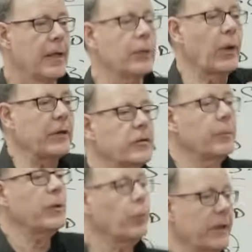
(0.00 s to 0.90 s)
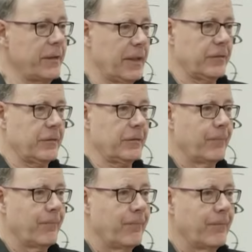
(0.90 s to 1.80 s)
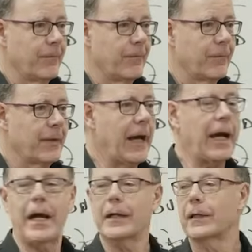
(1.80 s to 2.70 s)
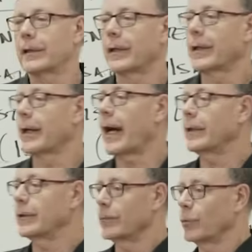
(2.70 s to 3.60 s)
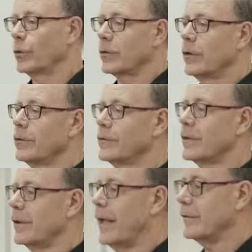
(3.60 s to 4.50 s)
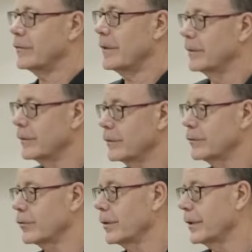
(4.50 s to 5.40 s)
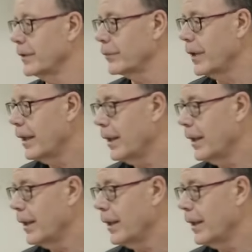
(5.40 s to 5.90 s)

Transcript: He wants to be with us. I will close the class telling you the story of